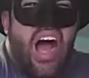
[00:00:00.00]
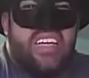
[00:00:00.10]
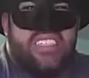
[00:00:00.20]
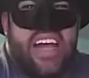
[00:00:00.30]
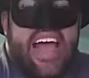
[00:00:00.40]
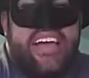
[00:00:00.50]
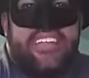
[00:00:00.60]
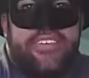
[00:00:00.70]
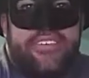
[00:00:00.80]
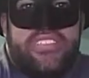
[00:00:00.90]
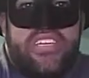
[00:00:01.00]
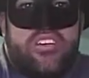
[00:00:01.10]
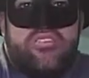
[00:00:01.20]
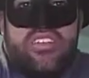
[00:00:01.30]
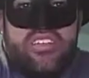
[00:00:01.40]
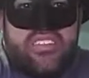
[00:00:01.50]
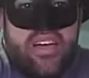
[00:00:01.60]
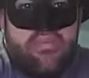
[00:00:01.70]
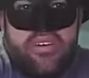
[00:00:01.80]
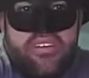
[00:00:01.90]
off. cash only. They don't take
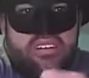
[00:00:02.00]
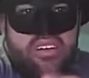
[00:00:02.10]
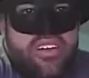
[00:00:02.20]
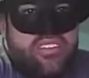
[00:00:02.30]
debit. All right,